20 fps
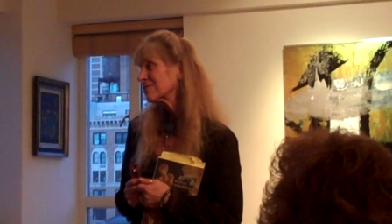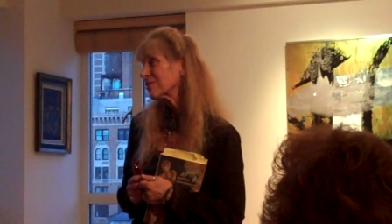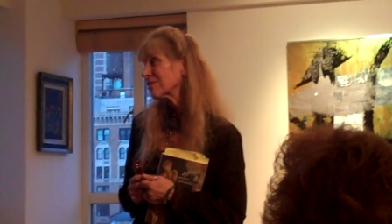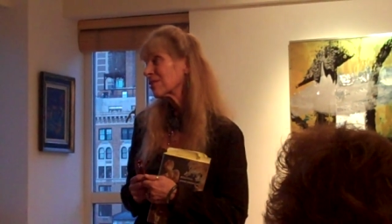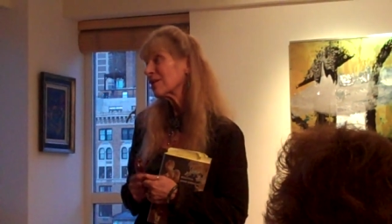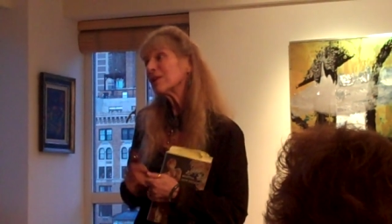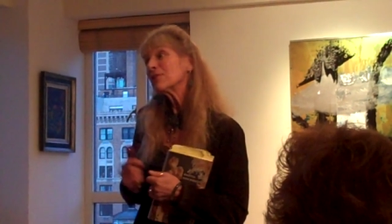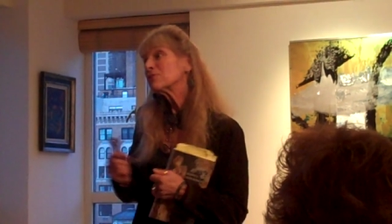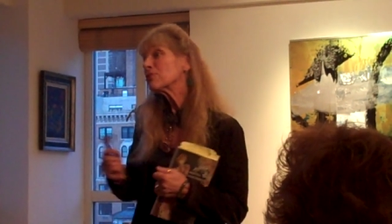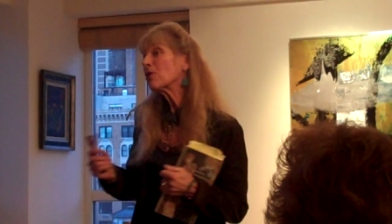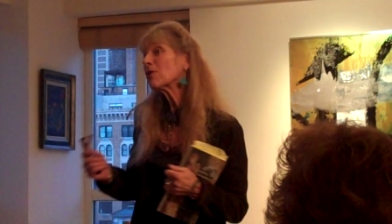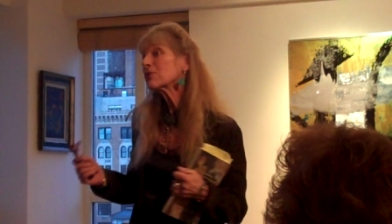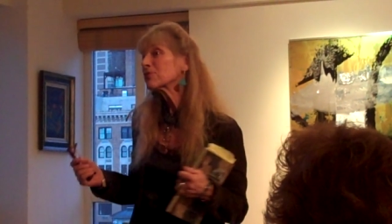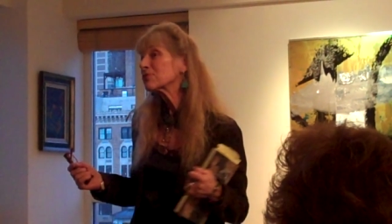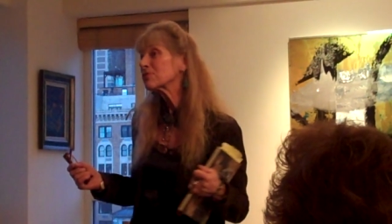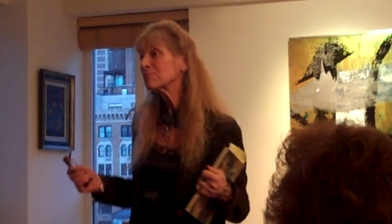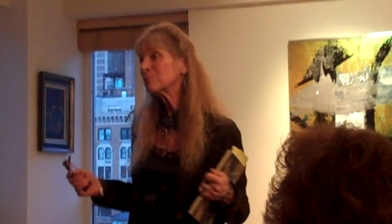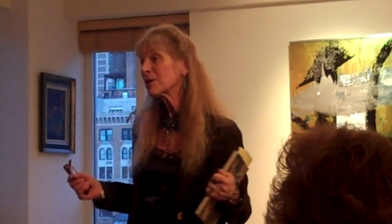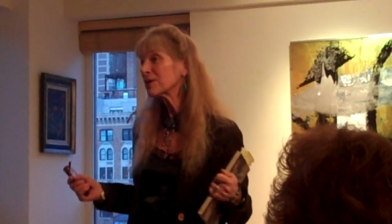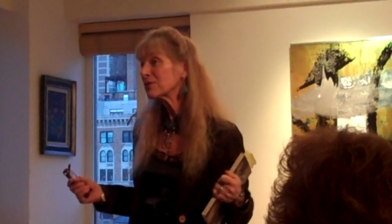and I
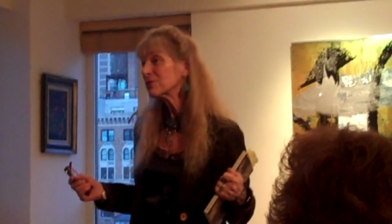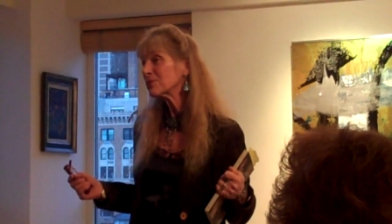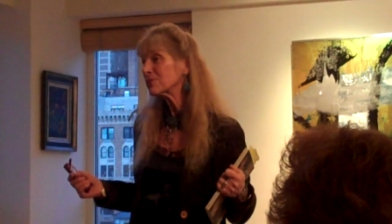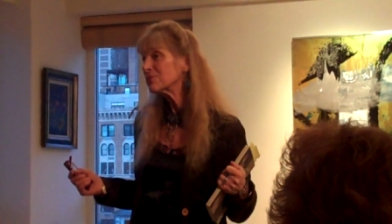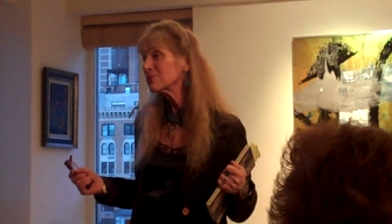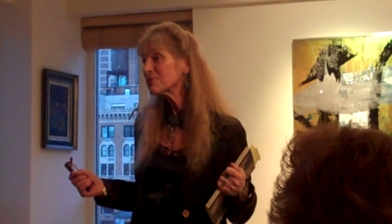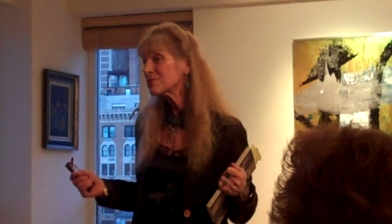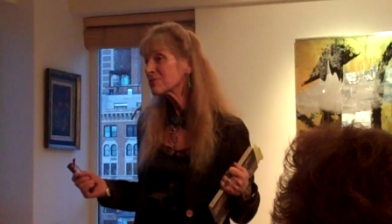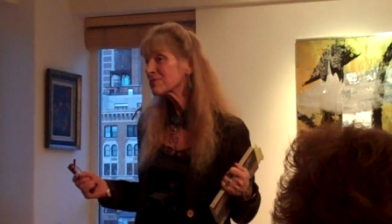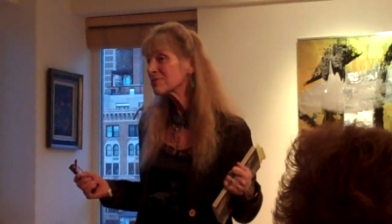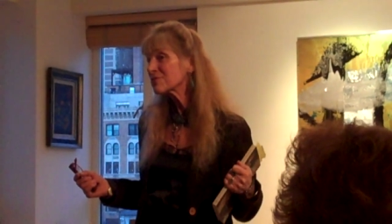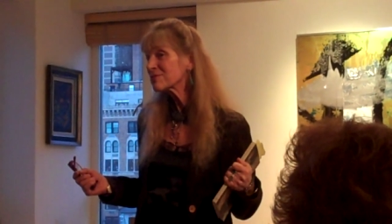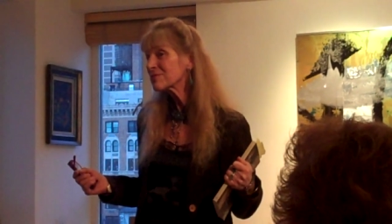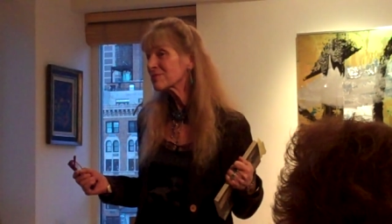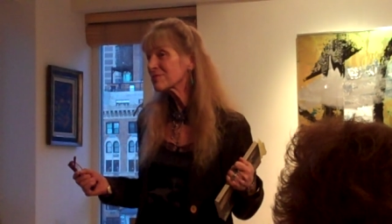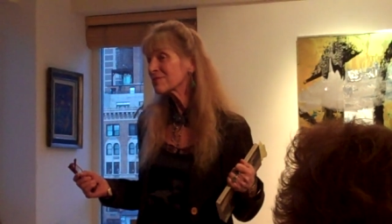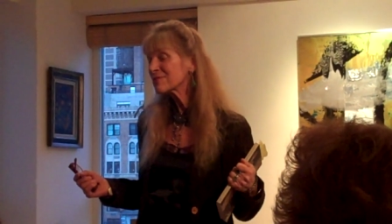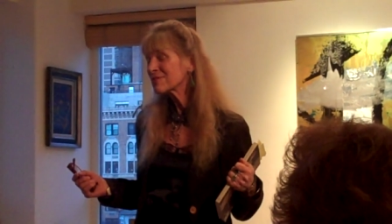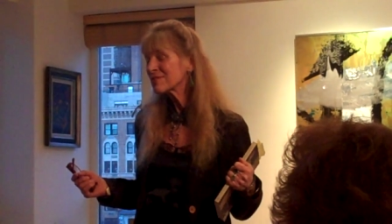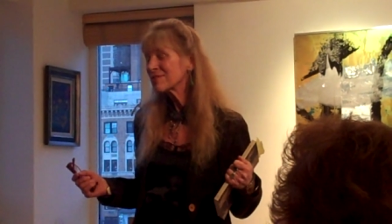talk to my
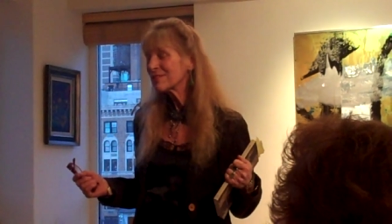ghosts,